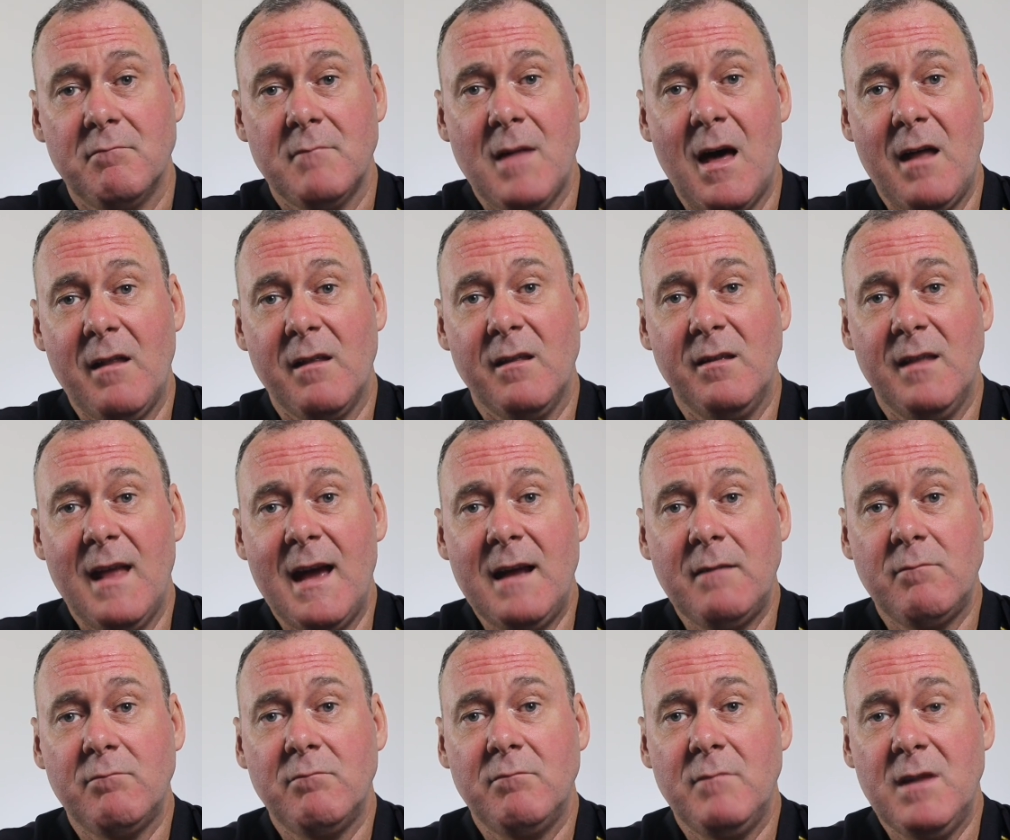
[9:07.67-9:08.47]
other than
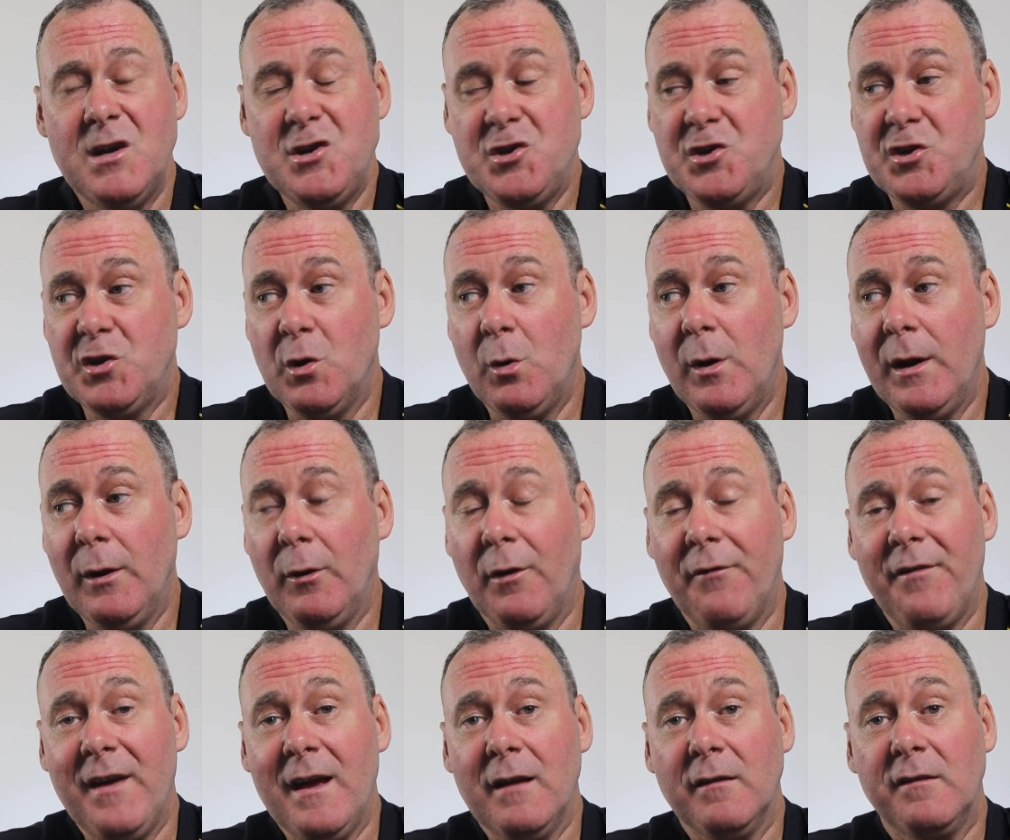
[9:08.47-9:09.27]
that, enjoy
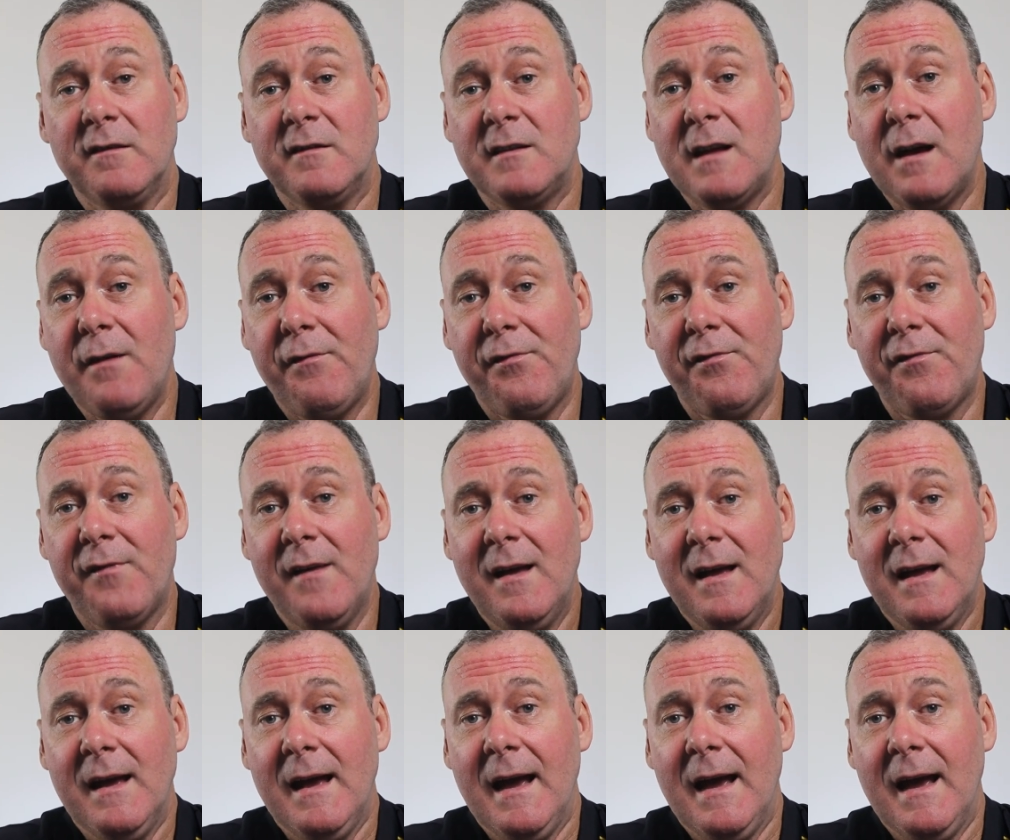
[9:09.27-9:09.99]
all of our stuff.